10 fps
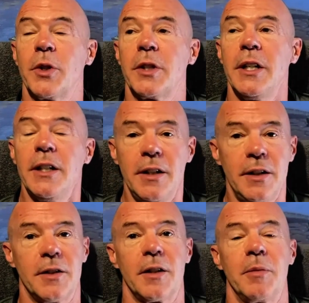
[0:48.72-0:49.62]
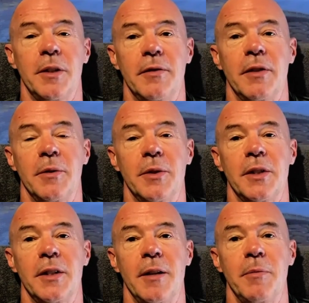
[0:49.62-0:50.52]
14 years, I believe I
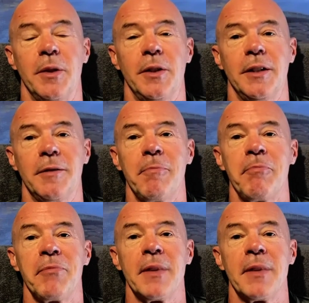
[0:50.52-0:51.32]
was in that building.